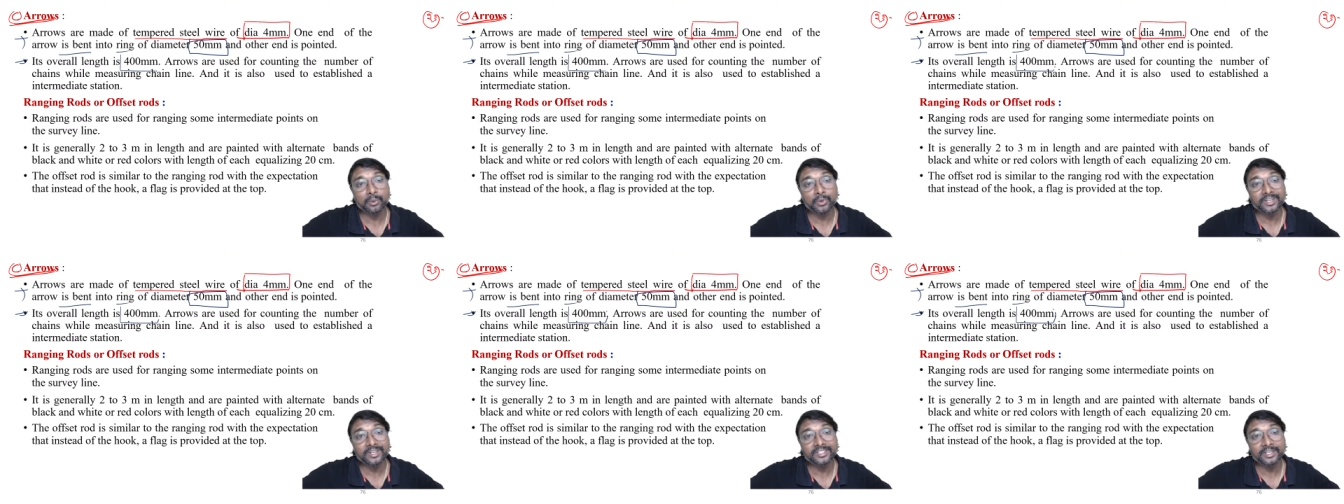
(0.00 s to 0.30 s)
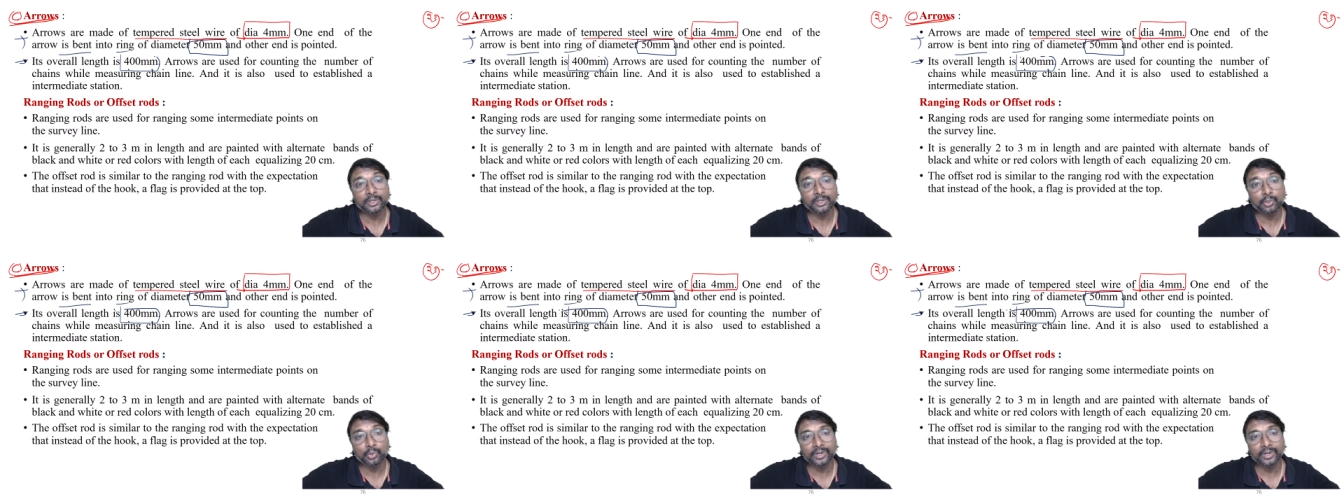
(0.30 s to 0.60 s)
What is the
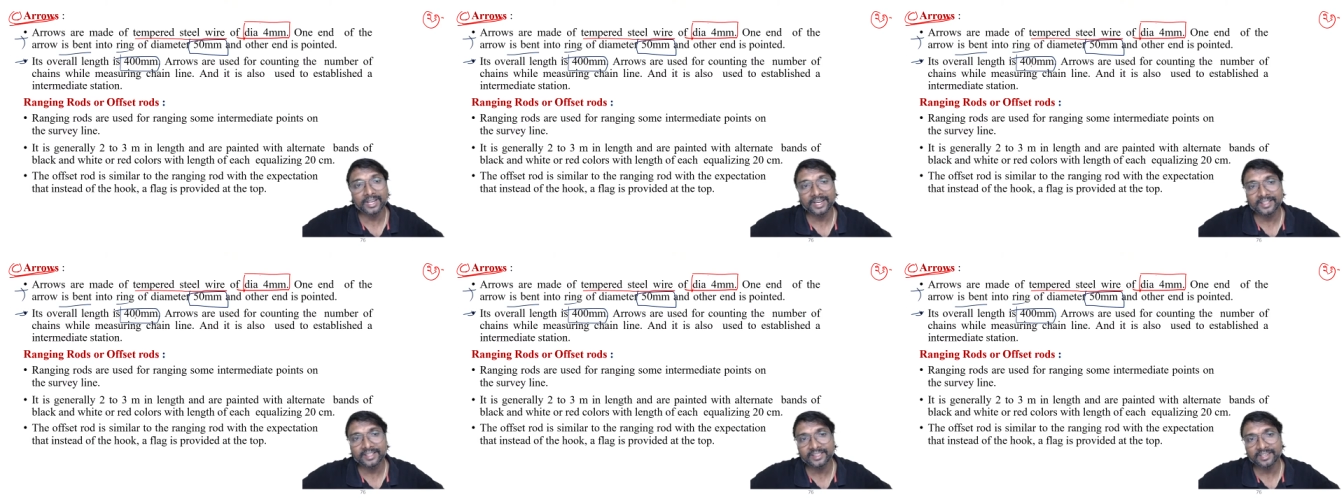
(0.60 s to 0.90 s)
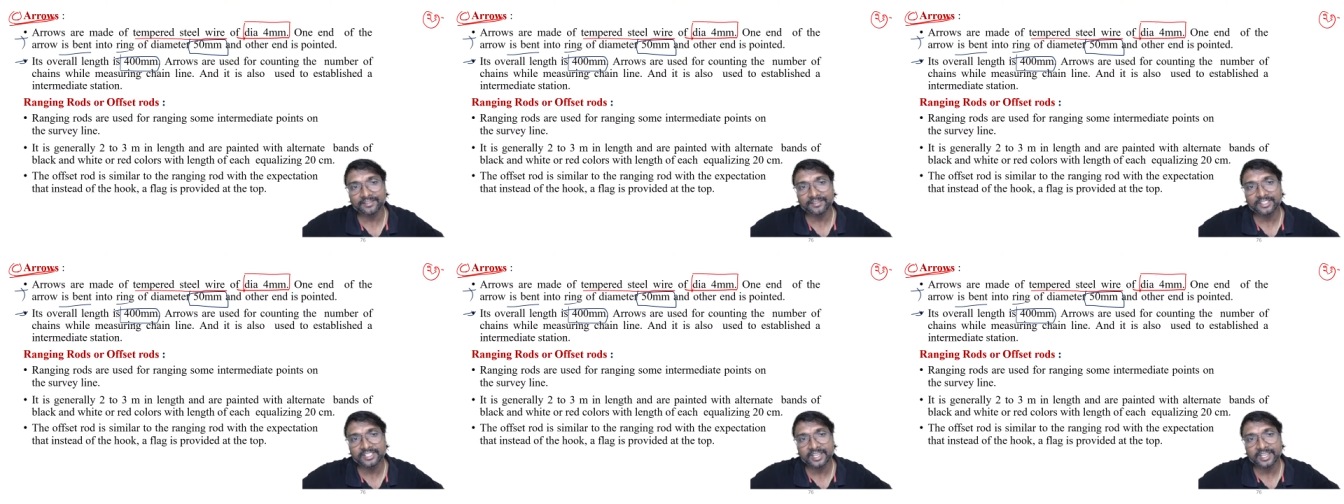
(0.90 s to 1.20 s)
total length
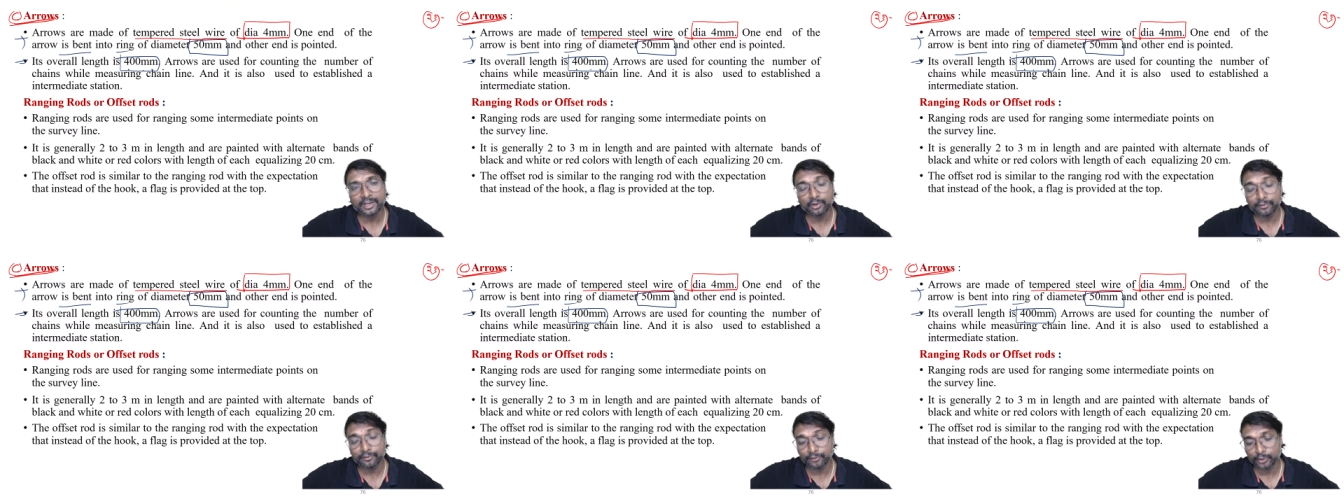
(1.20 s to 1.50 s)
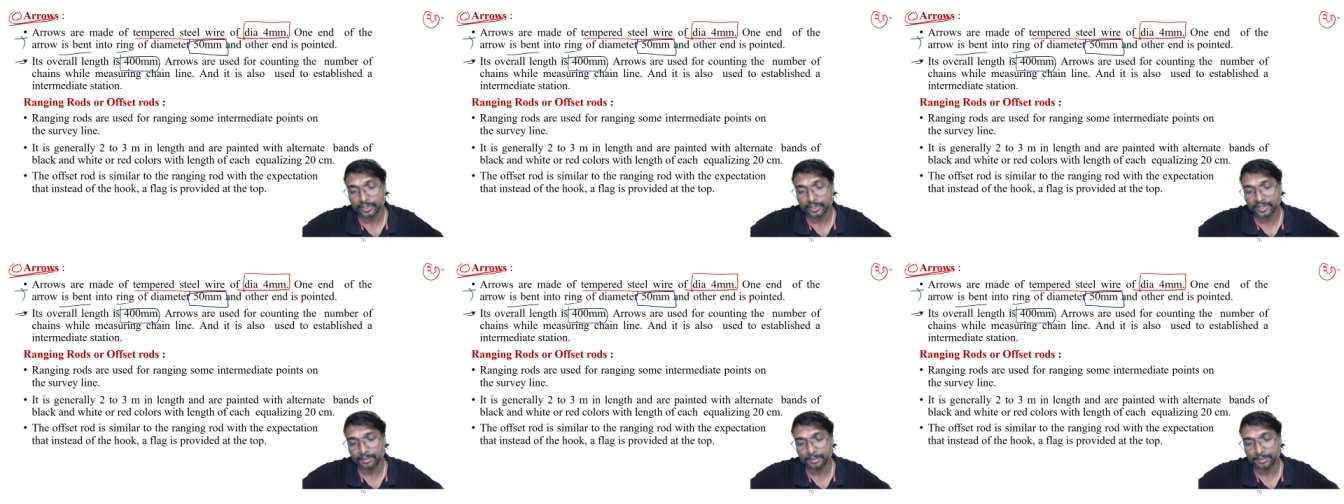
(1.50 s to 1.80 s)
of this arrow?
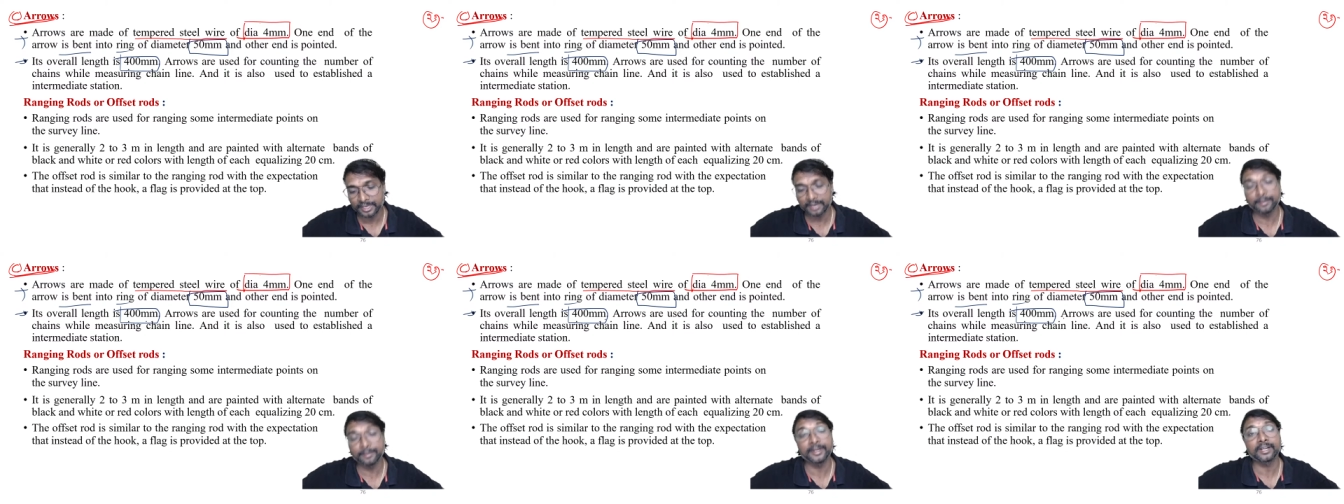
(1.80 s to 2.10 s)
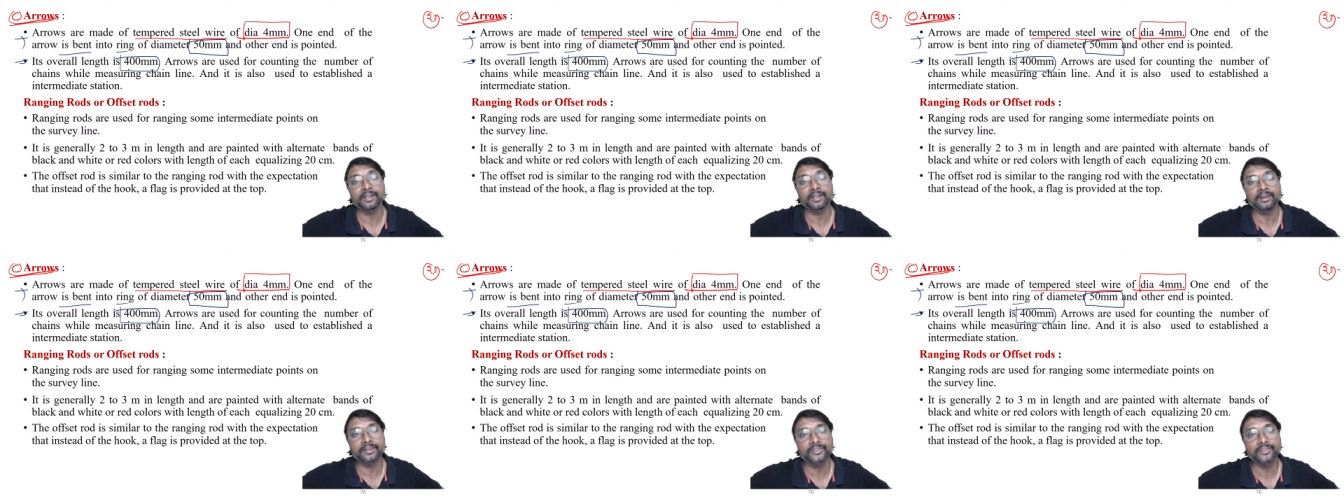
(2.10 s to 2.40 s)
400
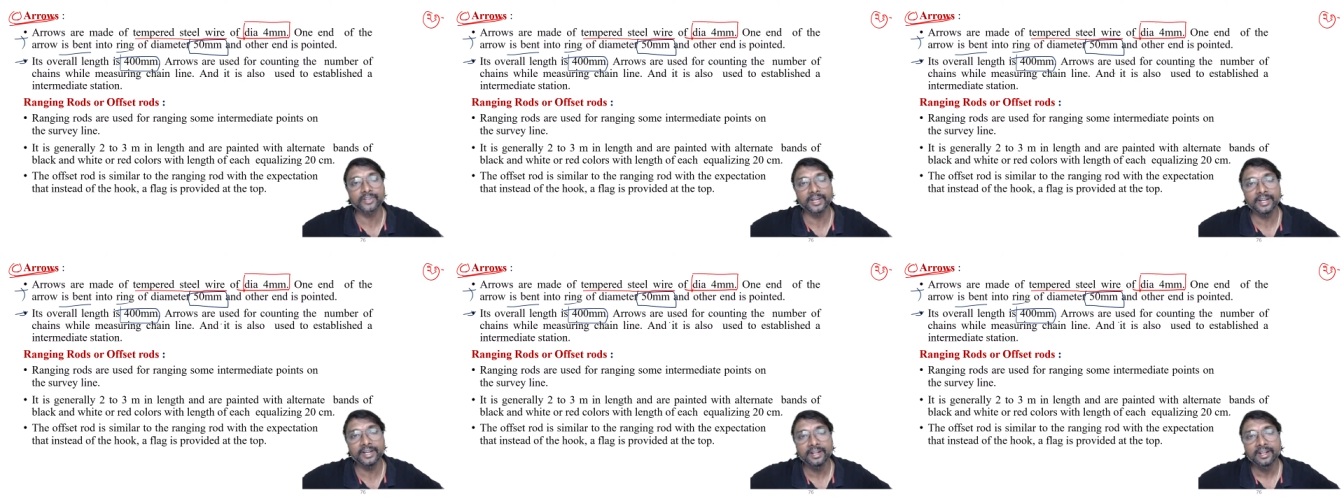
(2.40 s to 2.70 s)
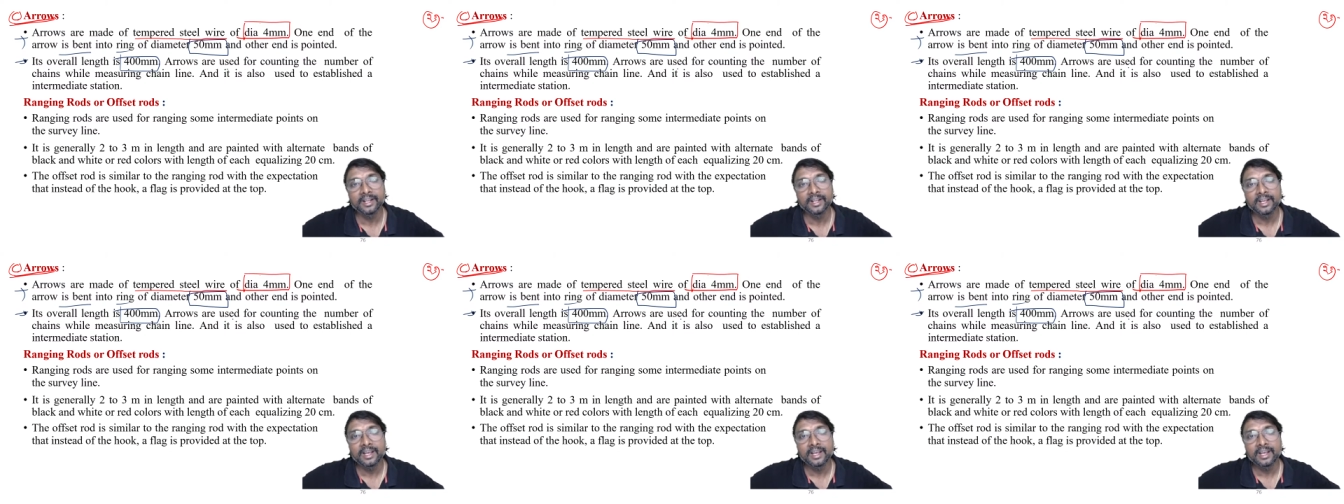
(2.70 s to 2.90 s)
millimeters, right?